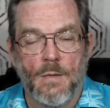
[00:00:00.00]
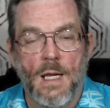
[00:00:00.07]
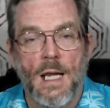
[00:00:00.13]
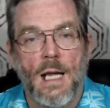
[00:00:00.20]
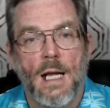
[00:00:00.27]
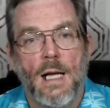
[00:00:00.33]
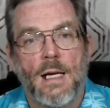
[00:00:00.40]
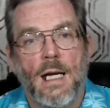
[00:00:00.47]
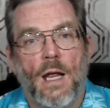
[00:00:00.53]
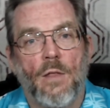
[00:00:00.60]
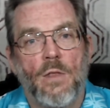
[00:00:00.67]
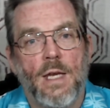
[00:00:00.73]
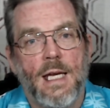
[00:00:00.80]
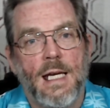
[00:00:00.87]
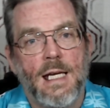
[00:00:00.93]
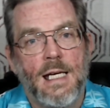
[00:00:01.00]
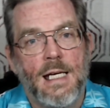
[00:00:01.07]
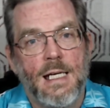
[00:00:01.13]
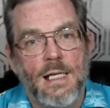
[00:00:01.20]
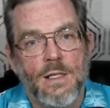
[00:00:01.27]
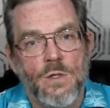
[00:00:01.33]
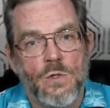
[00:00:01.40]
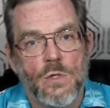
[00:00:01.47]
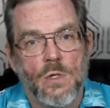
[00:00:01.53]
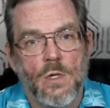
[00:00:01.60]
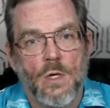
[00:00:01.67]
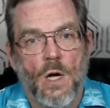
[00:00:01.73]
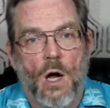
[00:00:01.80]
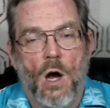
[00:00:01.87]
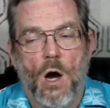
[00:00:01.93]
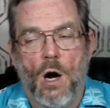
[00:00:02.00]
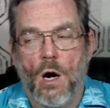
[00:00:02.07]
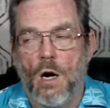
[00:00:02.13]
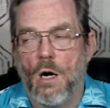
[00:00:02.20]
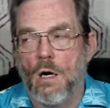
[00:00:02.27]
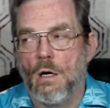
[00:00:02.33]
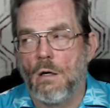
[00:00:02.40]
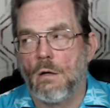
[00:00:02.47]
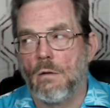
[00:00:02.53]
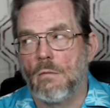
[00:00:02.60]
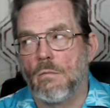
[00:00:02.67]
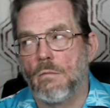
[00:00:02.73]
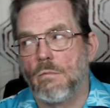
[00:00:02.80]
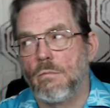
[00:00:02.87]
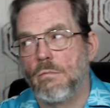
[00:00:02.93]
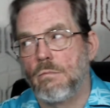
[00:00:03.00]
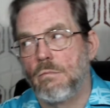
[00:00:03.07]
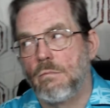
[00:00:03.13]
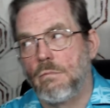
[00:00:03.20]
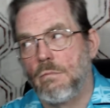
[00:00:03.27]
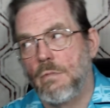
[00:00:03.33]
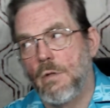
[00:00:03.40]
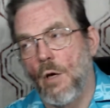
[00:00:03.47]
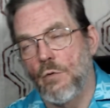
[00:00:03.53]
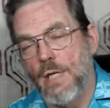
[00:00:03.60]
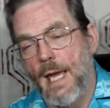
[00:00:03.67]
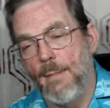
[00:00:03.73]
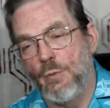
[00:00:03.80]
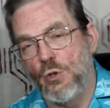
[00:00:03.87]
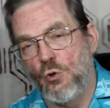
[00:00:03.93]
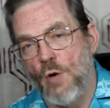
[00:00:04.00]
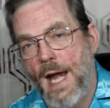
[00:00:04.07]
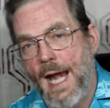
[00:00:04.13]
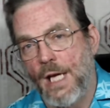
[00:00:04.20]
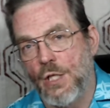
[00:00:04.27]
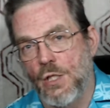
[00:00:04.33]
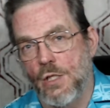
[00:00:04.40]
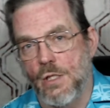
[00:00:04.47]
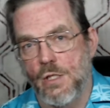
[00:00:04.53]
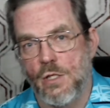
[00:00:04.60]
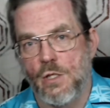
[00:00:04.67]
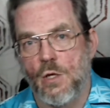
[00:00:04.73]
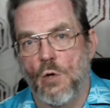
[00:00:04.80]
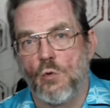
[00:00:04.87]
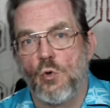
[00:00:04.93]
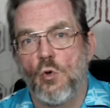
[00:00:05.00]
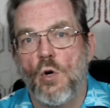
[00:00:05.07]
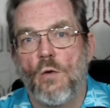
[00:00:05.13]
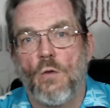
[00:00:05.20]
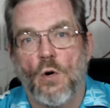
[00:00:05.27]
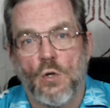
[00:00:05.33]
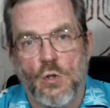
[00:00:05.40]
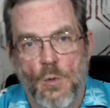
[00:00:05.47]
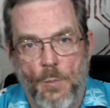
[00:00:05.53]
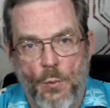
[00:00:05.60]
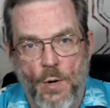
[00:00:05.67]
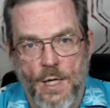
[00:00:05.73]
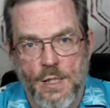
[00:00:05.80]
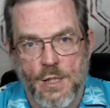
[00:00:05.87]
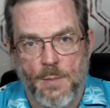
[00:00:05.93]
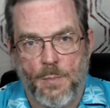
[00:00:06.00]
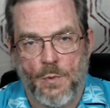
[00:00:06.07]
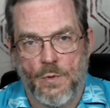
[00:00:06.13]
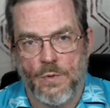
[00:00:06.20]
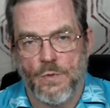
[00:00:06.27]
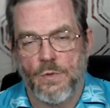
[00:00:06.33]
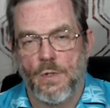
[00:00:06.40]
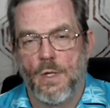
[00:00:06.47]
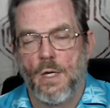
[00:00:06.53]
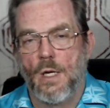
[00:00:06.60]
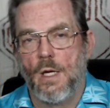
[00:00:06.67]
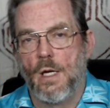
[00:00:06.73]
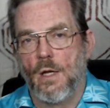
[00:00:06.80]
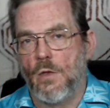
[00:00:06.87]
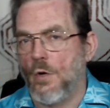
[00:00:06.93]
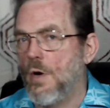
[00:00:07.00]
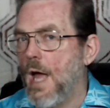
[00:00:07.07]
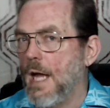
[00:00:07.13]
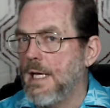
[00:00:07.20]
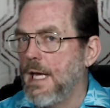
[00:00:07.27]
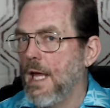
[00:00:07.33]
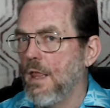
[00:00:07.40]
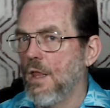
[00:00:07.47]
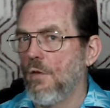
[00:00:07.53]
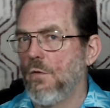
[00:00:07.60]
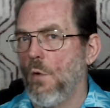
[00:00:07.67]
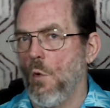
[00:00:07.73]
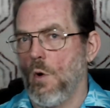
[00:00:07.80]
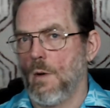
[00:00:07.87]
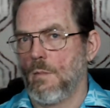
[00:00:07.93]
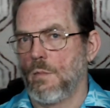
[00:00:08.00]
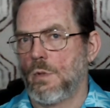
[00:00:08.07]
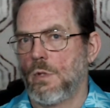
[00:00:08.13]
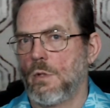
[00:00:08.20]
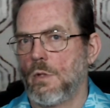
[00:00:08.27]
Now, these are those abstractions, those universal principles. They're not yet the forms.